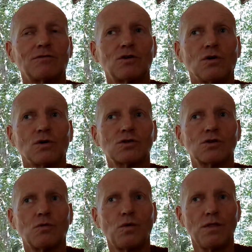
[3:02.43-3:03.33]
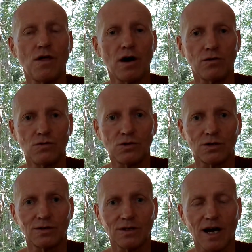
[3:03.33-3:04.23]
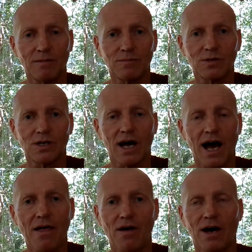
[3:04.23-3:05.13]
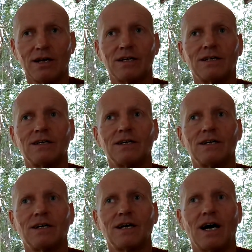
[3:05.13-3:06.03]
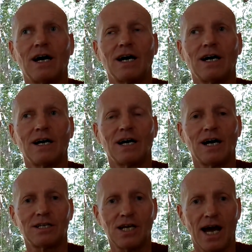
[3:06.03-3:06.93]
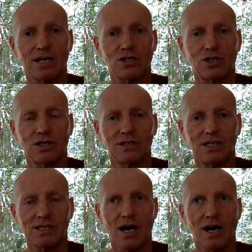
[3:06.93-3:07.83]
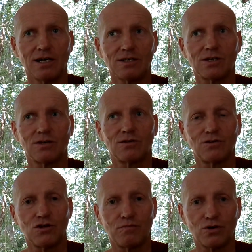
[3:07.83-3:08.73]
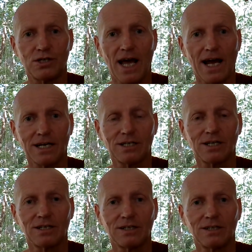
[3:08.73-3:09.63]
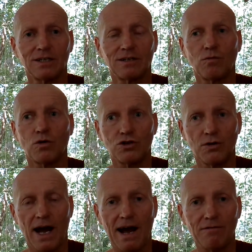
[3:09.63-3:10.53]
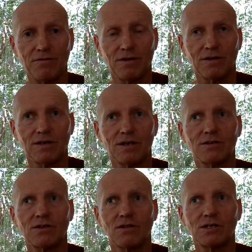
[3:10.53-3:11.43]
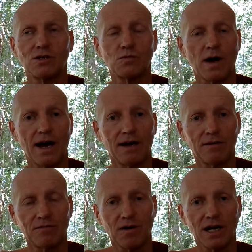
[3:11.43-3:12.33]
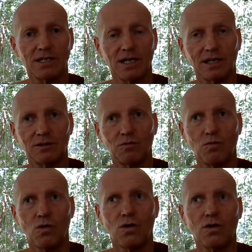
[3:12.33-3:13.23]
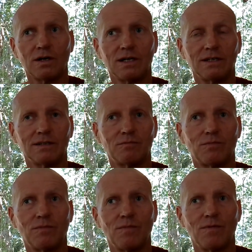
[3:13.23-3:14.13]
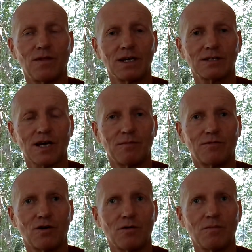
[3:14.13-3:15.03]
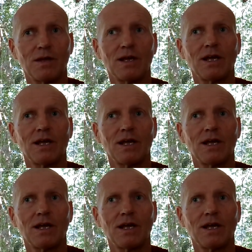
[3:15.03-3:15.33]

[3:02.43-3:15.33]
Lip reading: of course, with those comes other attached desires: to protect what you have. So this is where fighting and war and things come from.